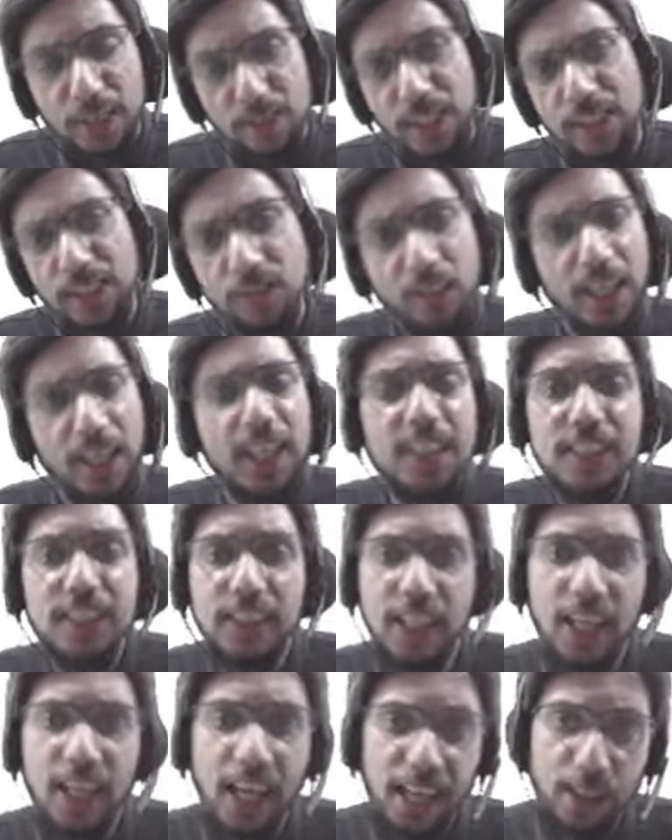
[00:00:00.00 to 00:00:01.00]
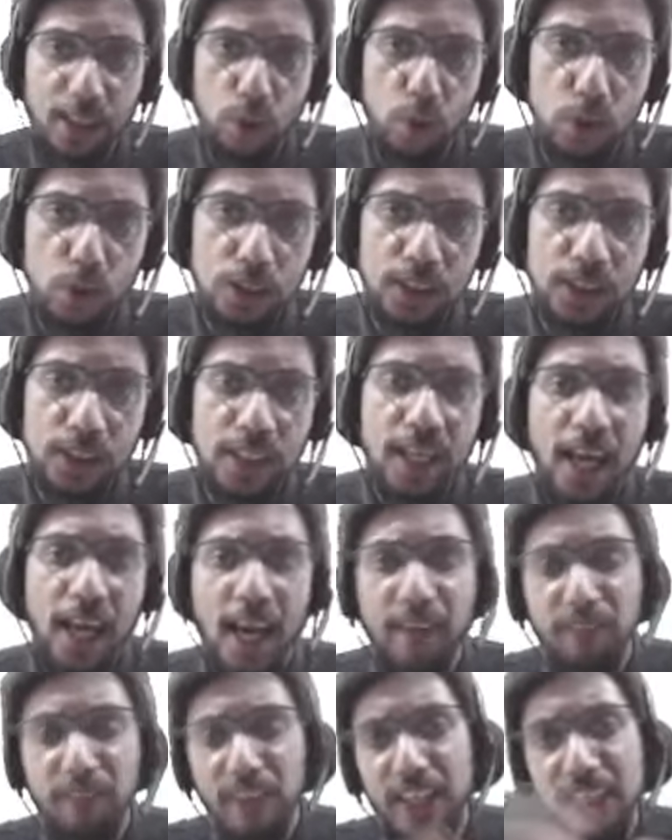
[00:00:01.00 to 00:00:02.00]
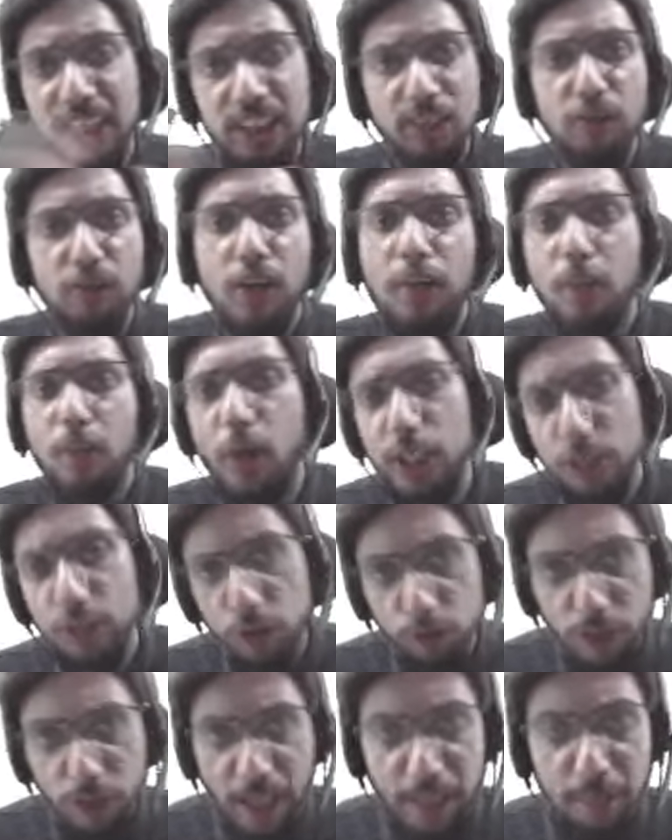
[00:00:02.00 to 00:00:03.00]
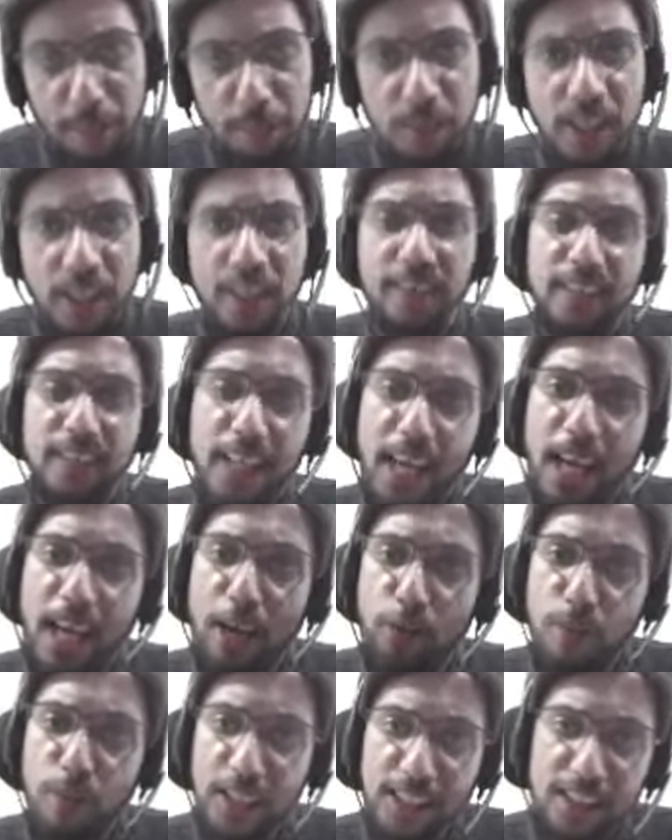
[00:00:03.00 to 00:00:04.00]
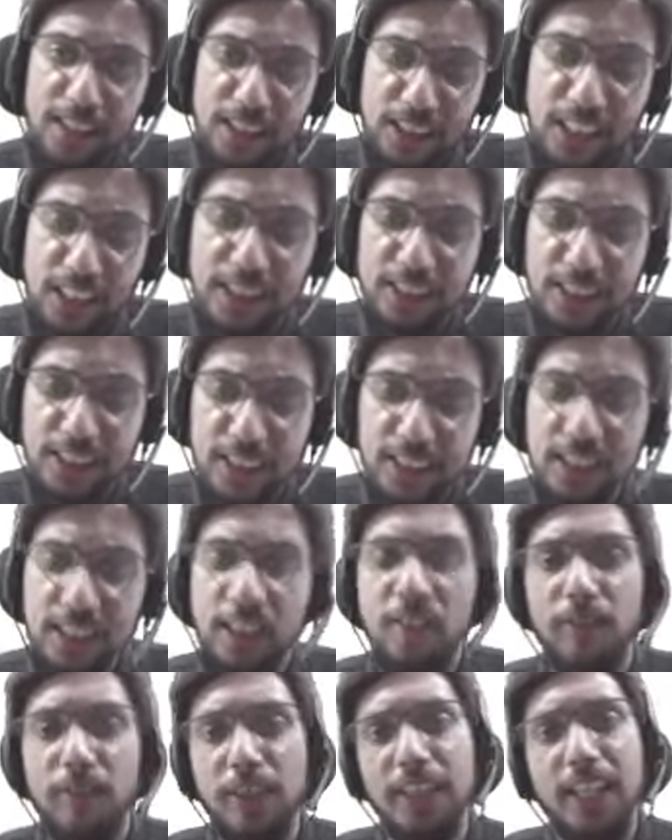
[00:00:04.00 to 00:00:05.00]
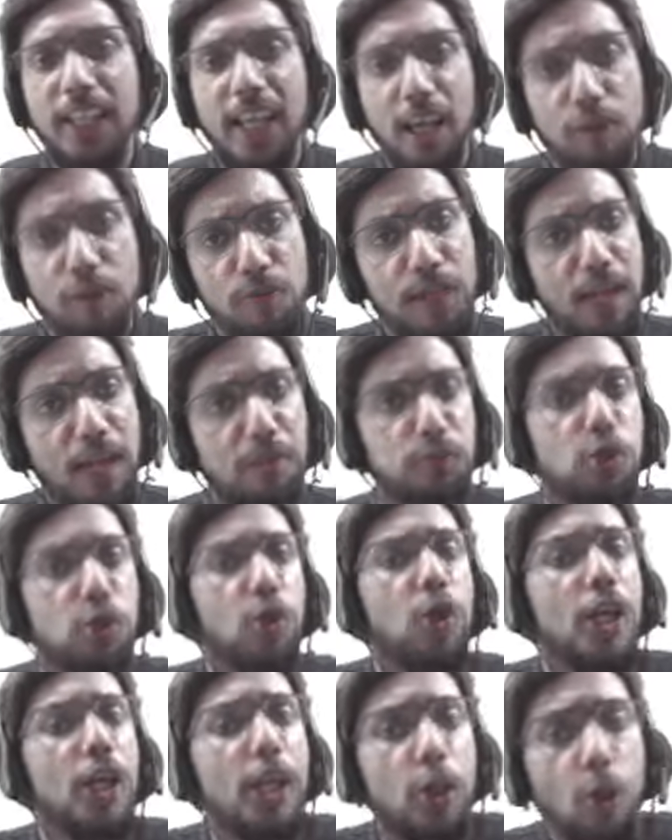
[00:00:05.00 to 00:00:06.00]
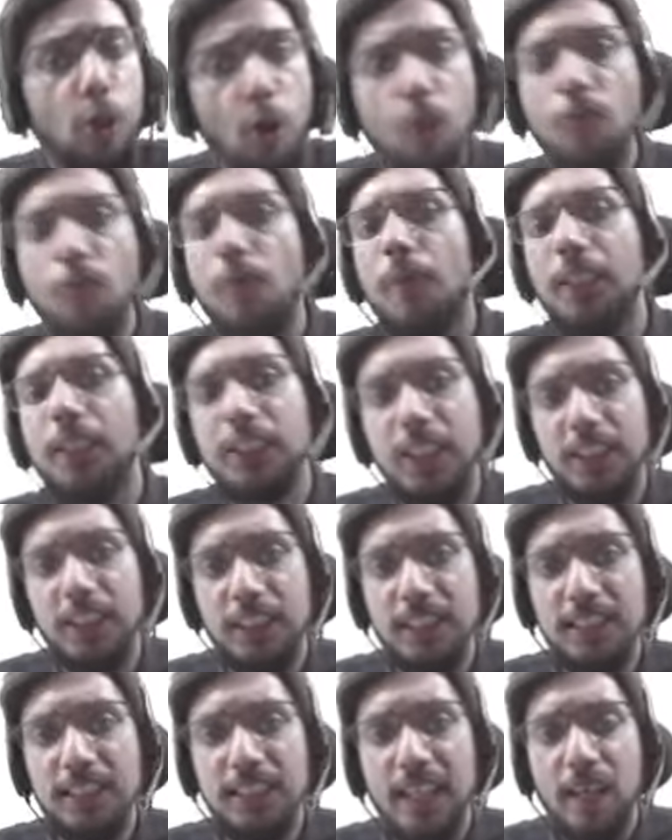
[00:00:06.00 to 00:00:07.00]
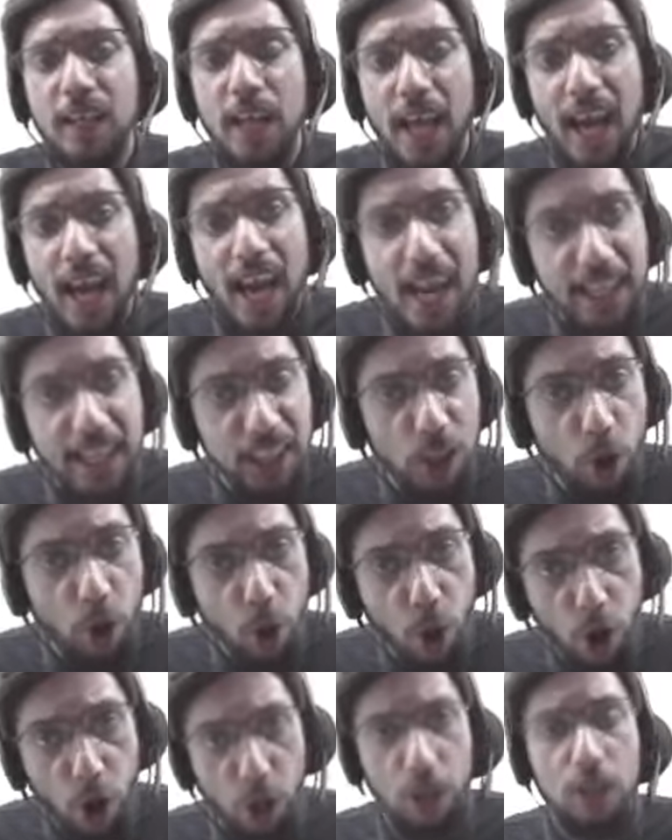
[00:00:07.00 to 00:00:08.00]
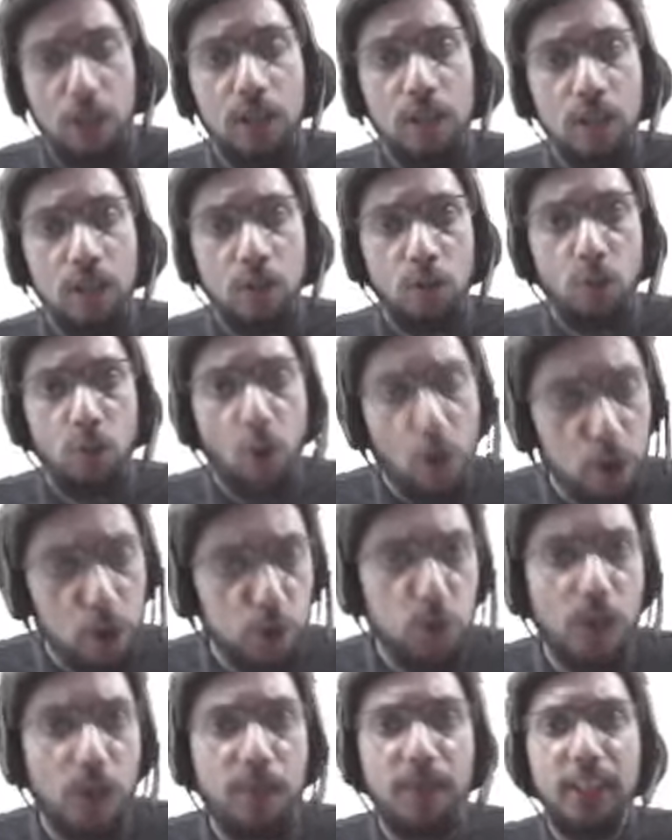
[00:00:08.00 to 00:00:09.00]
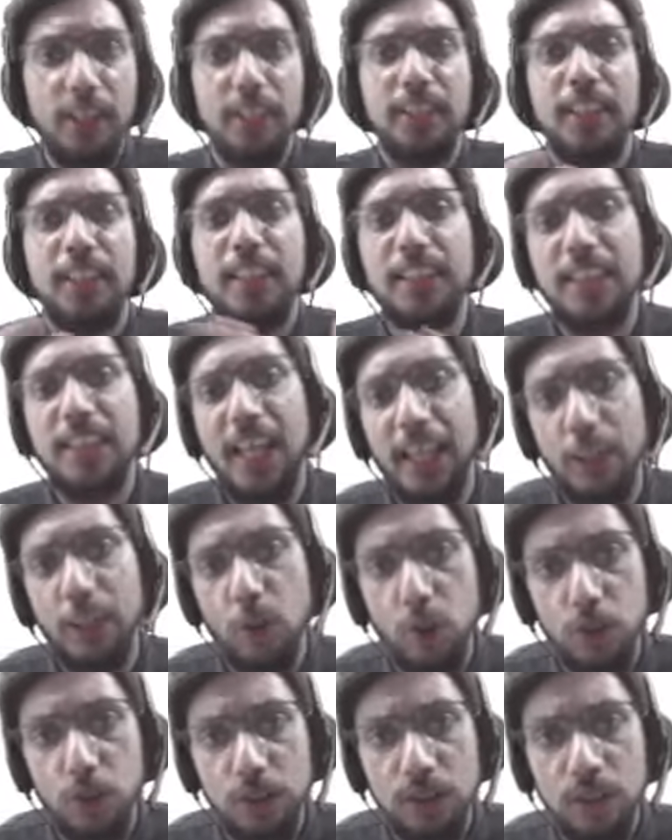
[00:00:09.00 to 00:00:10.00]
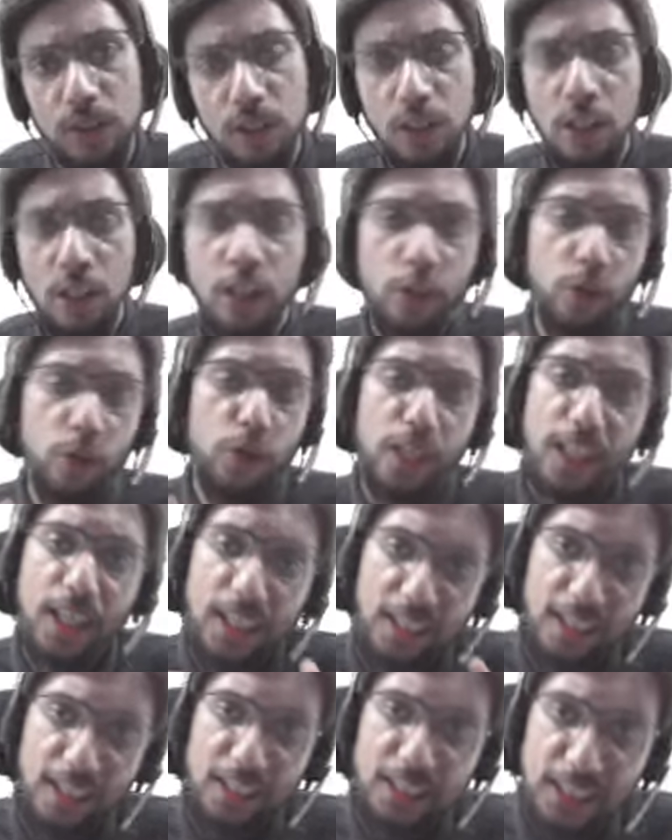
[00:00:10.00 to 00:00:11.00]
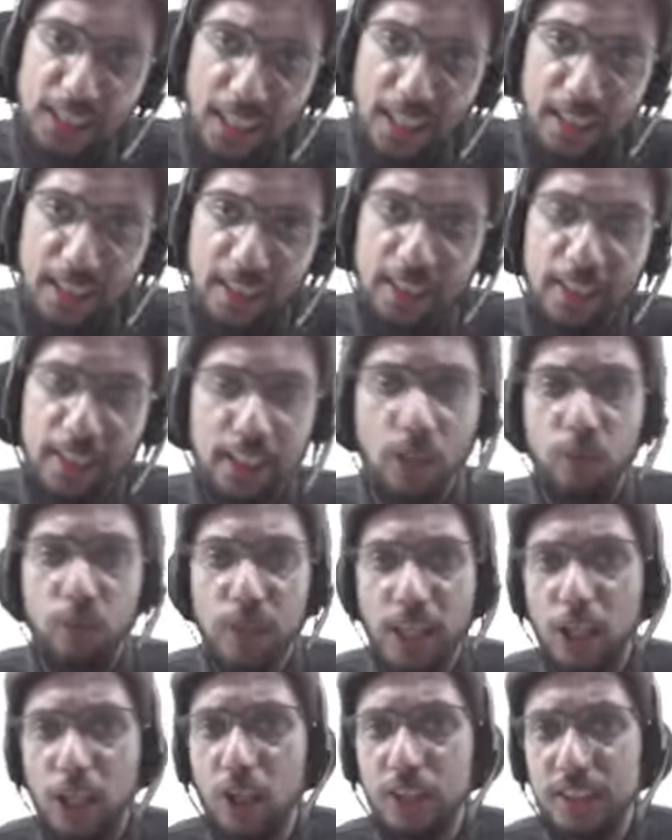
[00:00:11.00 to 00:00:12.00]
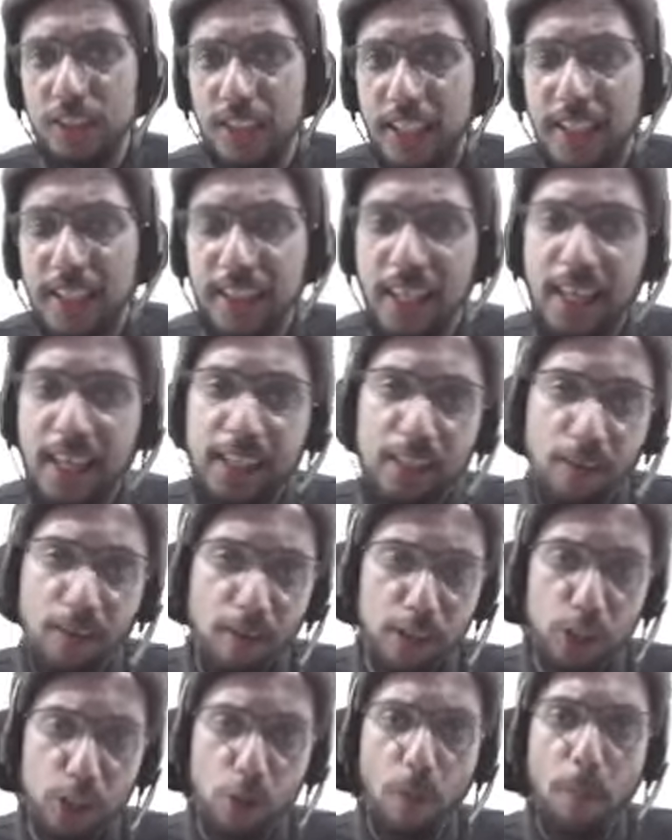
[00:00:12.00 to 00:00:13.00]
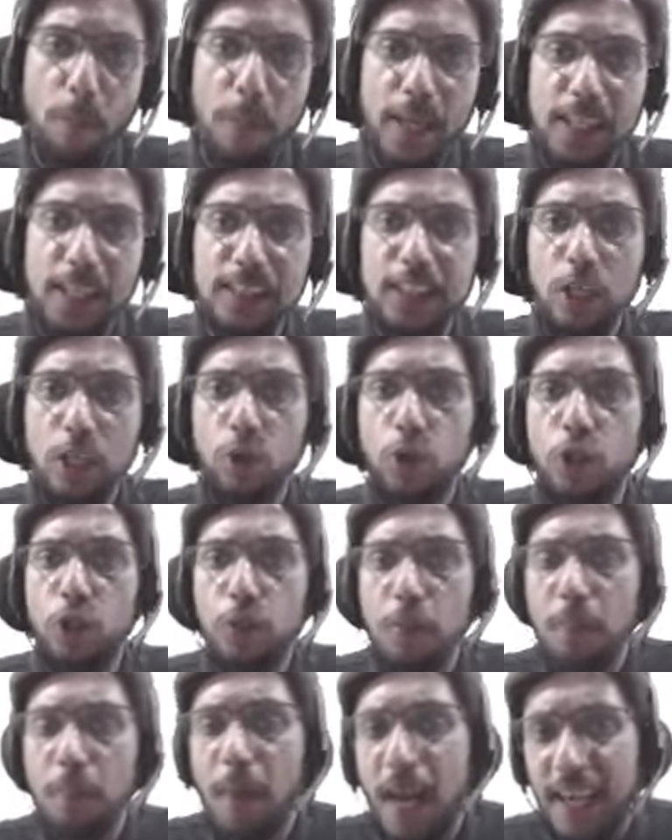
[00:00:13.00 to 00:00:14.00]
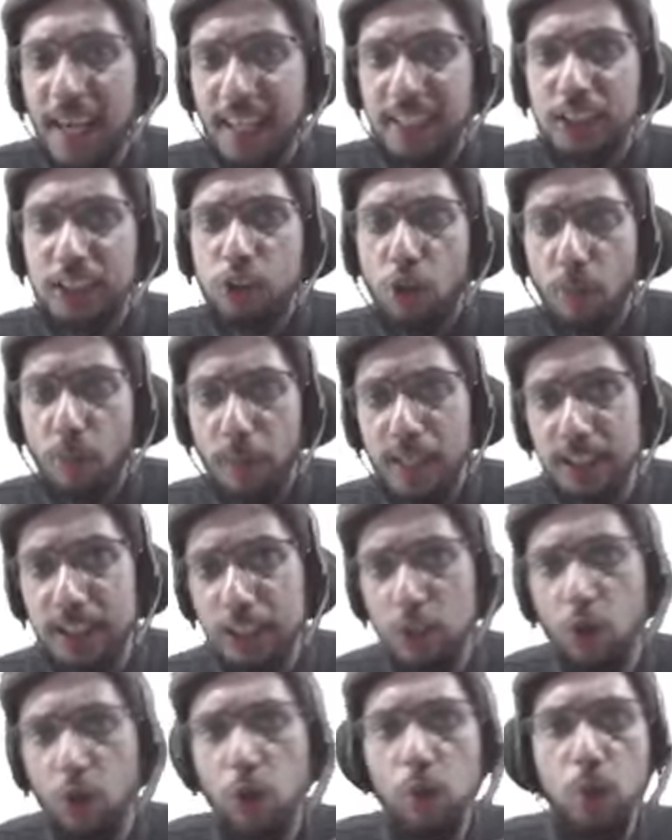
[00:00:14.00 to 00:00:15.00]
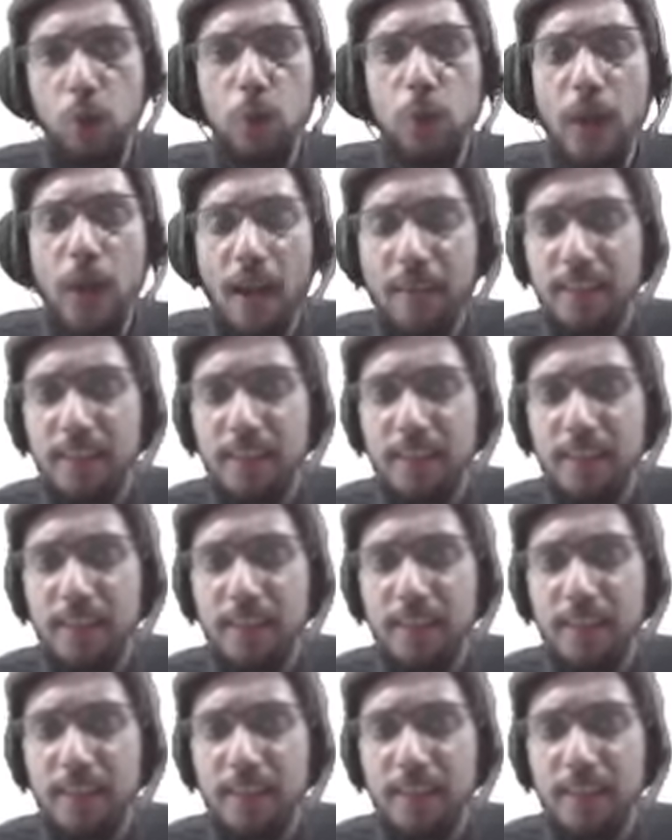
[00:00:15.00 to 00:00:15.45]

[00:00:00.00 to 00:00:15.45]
as various other high courts, at various different points of time, there have been instances where there have been absolutely no women judges at all whatsoever in these high courts. Now you can understand, now we are not saying that males are going to be biased or males are not going to have an